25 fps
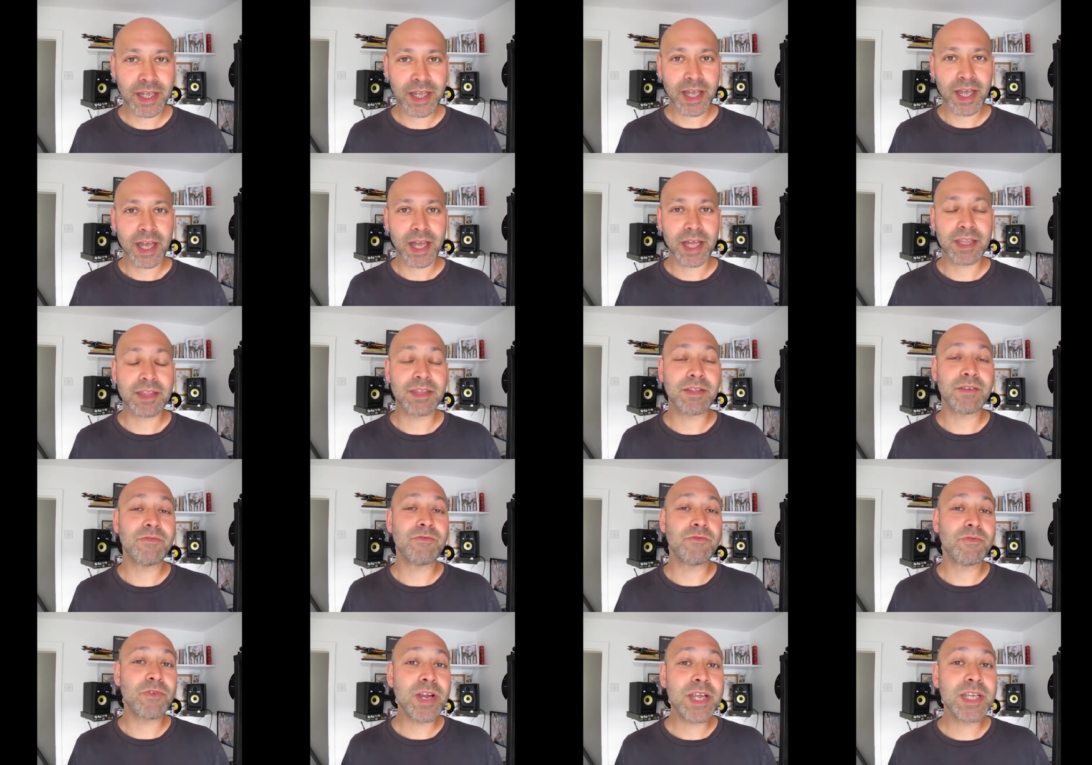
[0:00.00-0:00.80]
And the
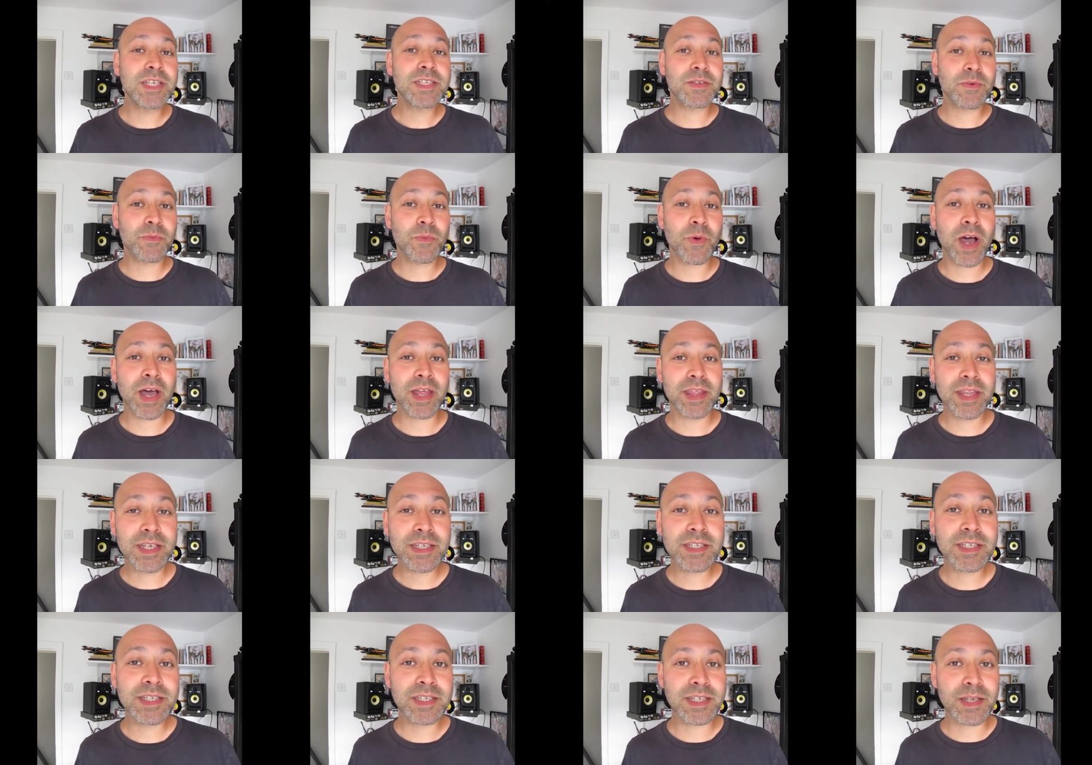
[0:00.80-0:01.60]
reason why
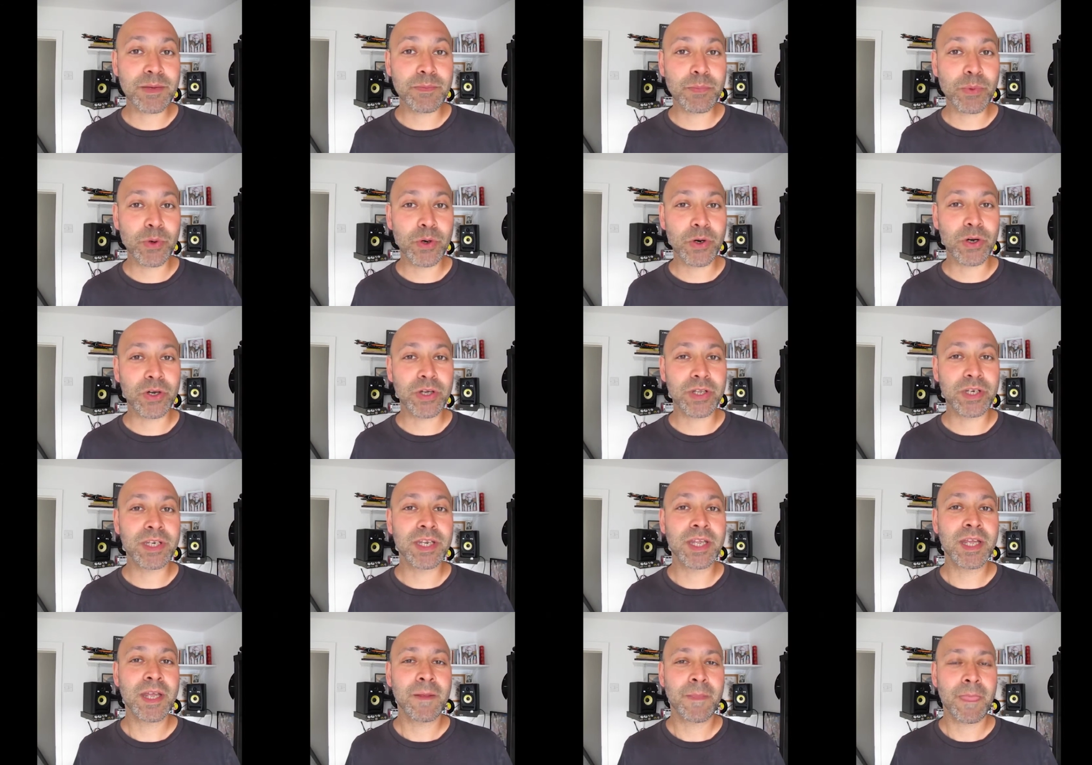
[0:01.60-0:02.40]
this is
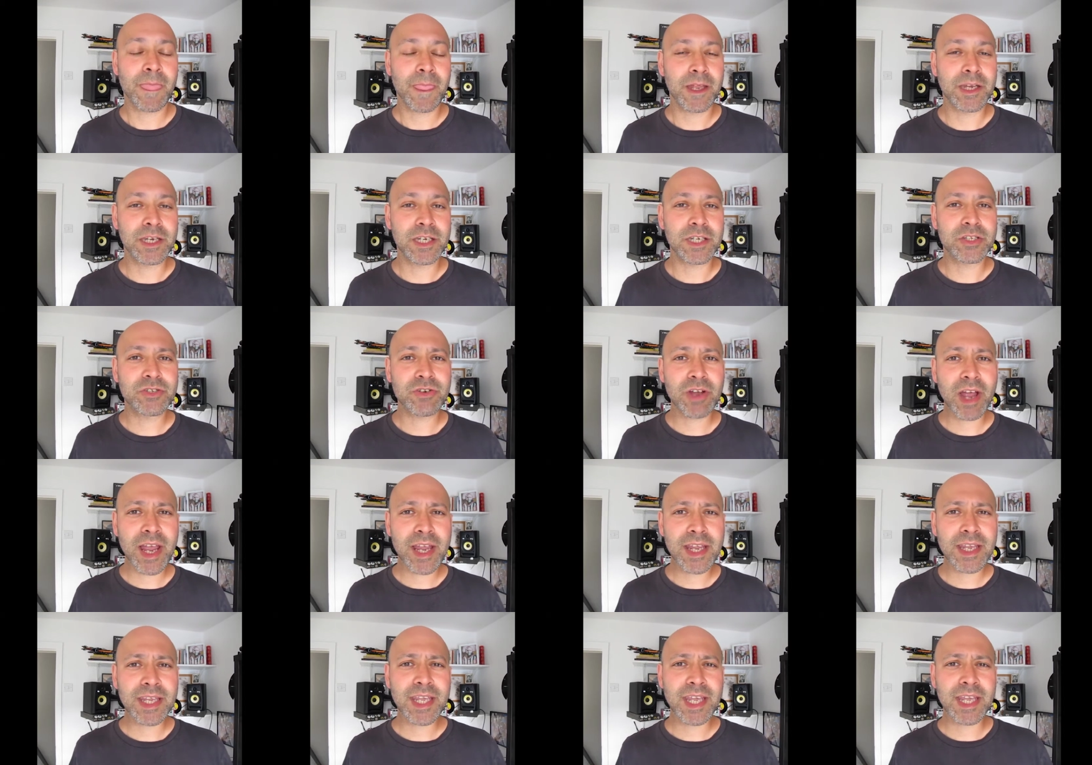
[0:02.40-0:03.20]
important, and you
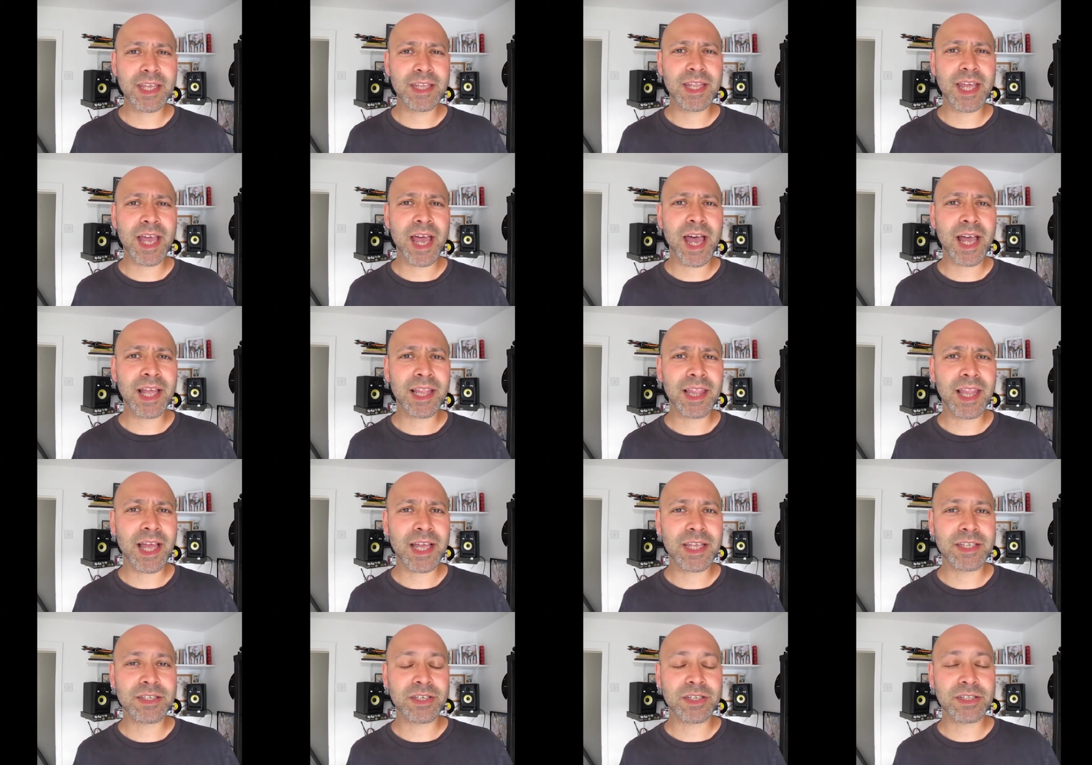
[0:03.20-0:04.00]
try and keep the eye
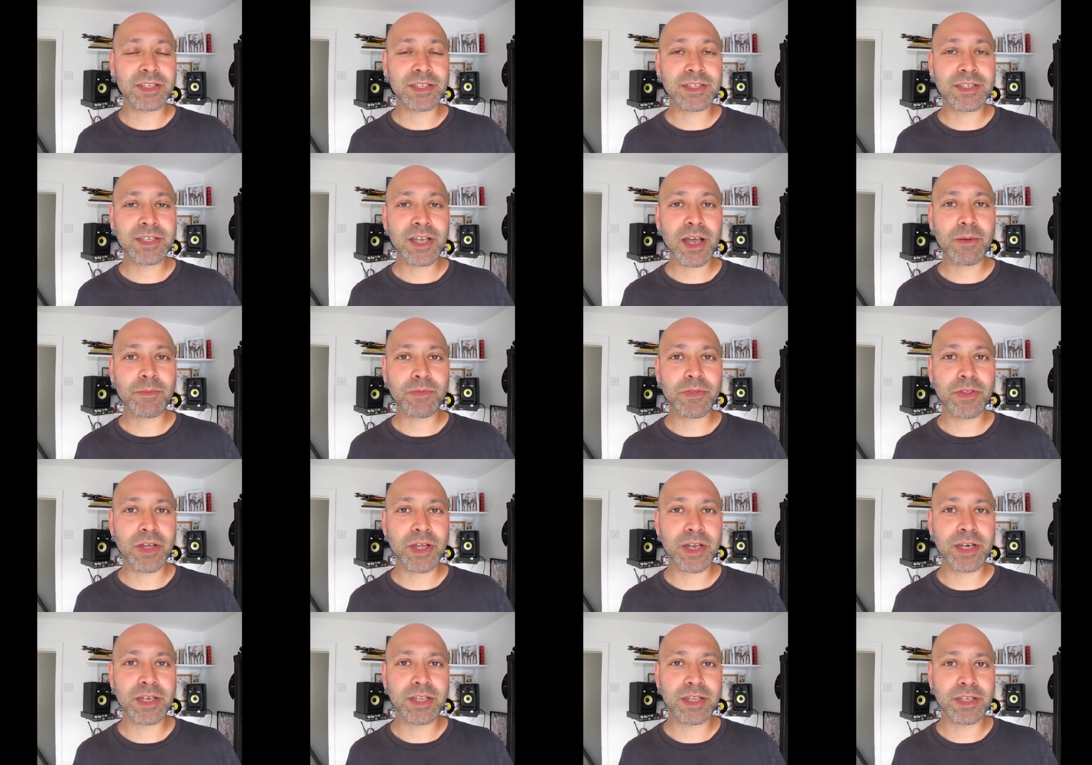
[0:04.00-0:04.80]
lines on the top
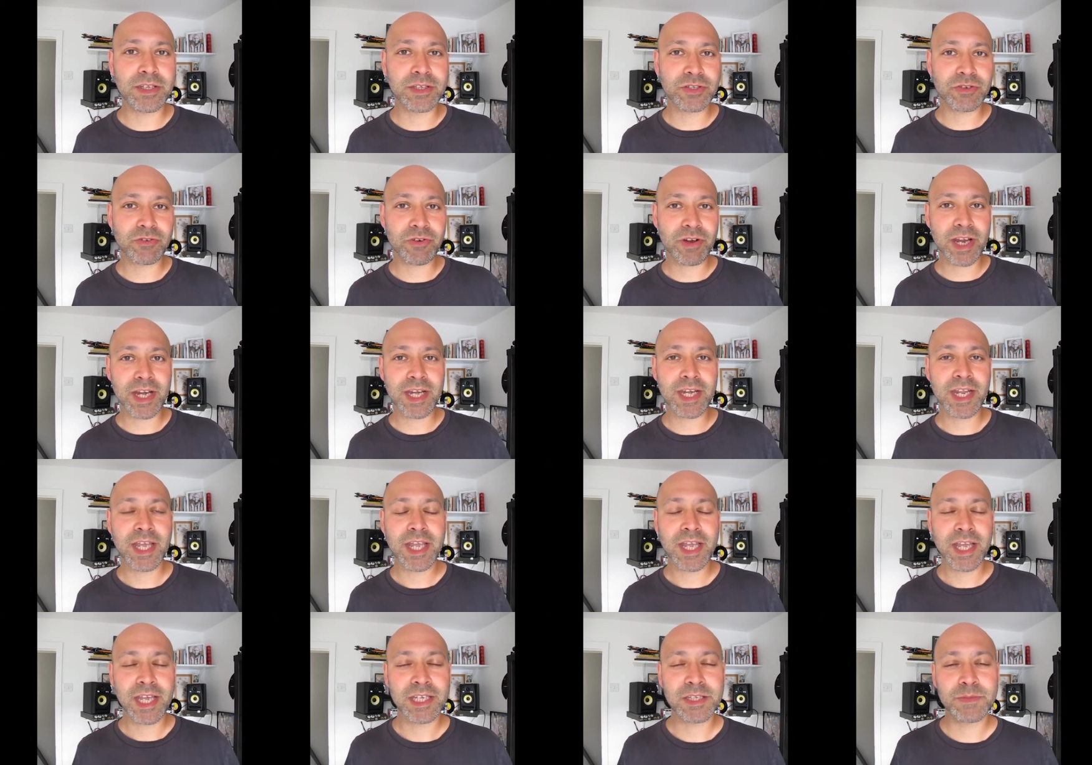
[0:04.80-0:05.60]
third of the screen,
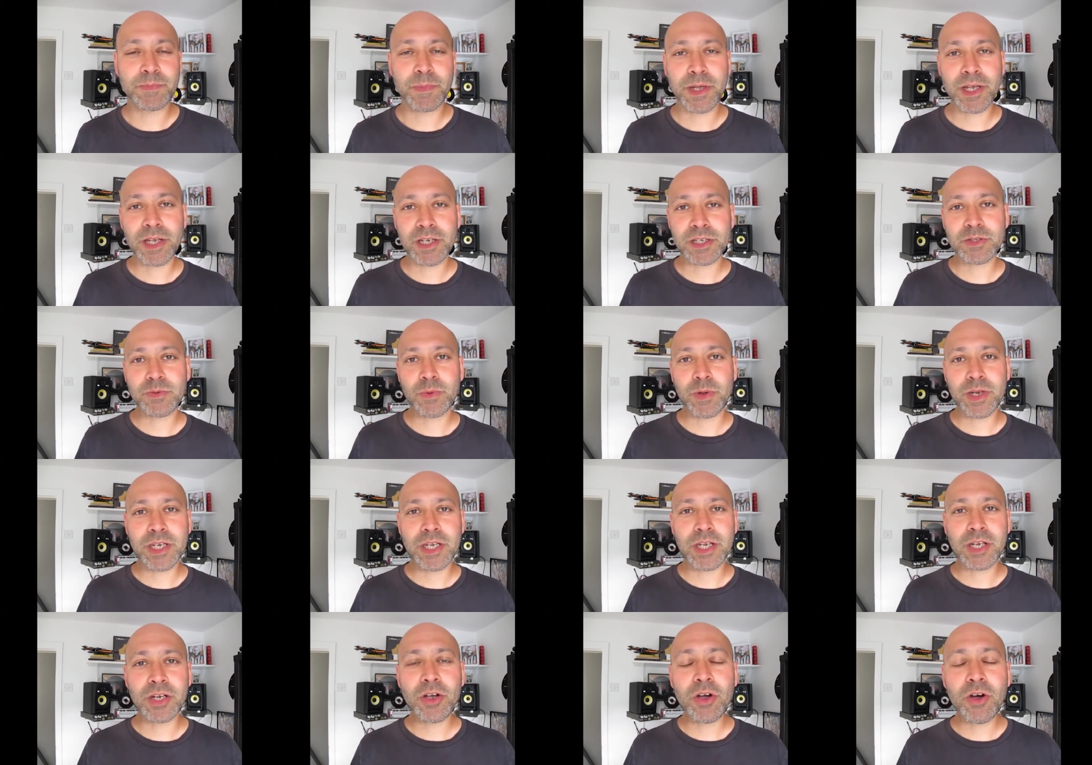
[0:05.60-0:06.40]
is because when
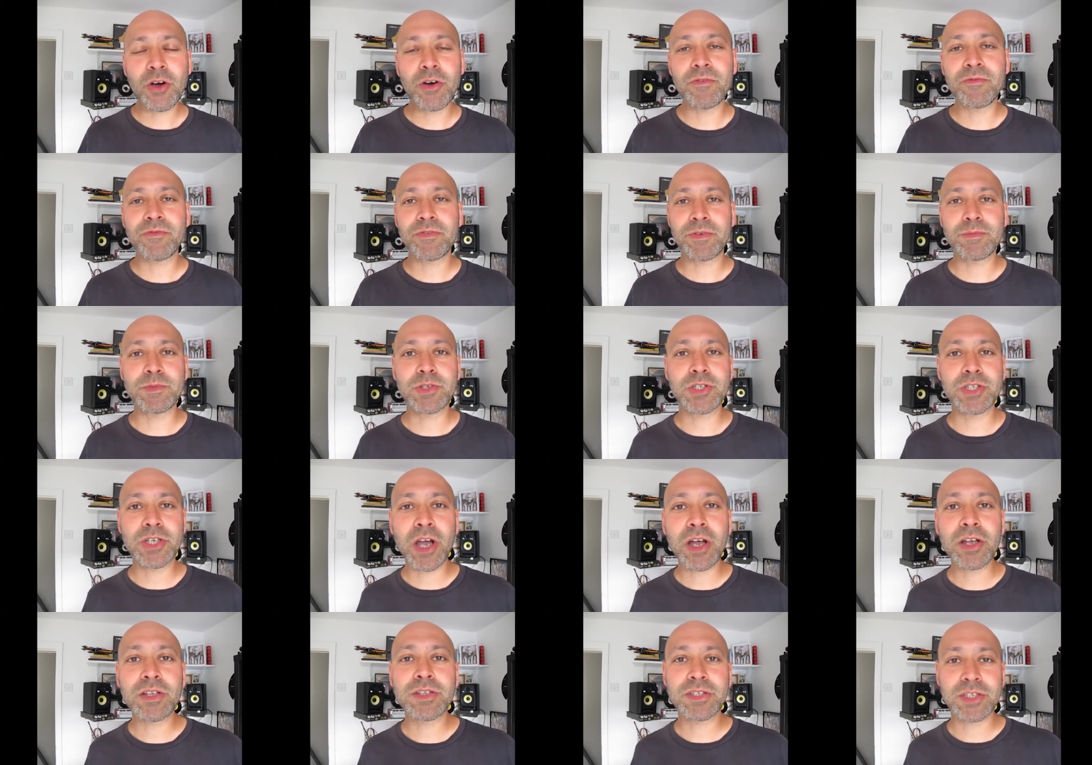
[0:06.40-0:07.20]
you cut from
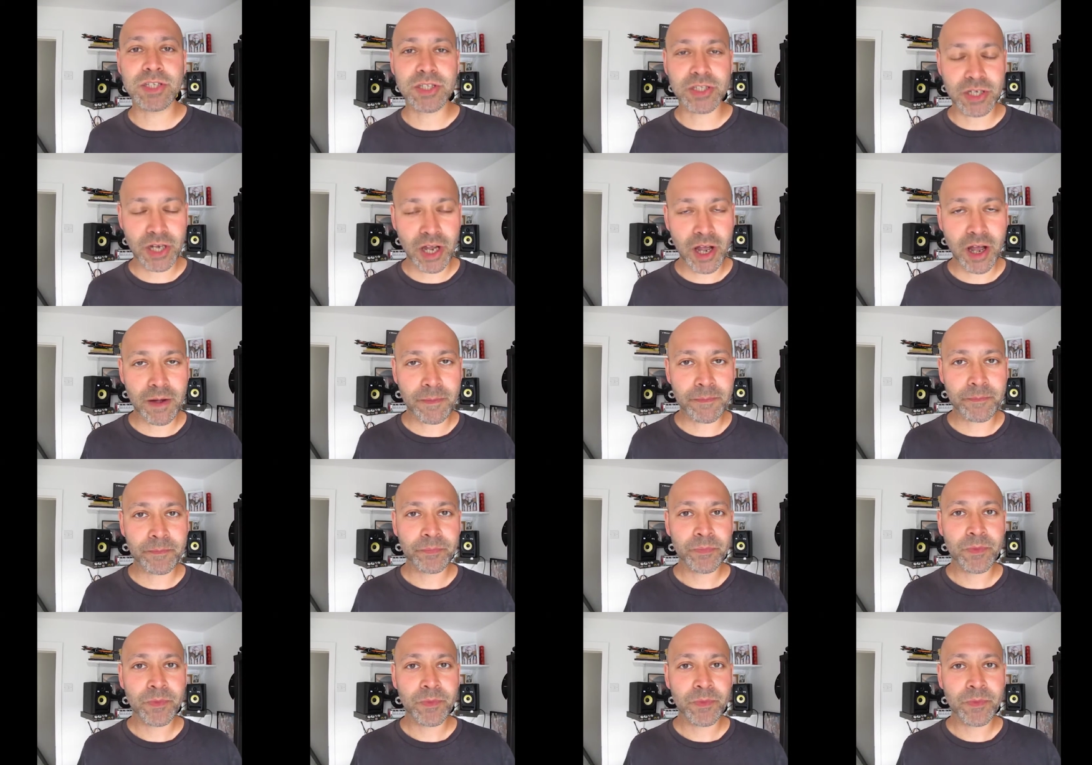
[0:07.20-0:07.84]
shot to shot,